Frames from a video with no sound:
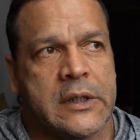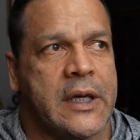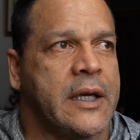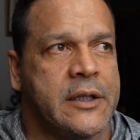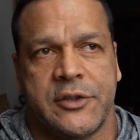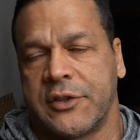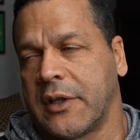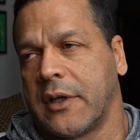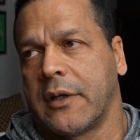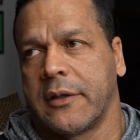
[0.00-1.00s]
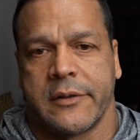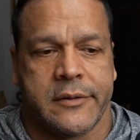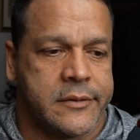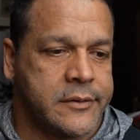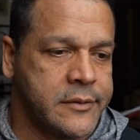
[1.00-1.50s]
Asia,
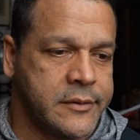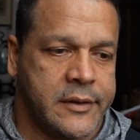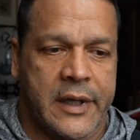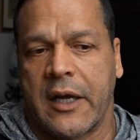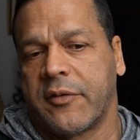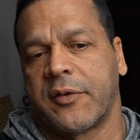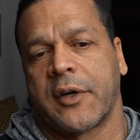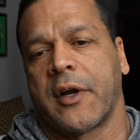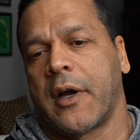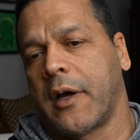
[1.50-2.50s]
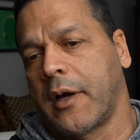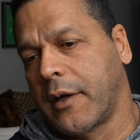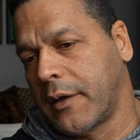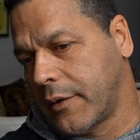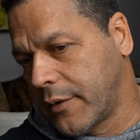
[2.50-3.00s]
Africa,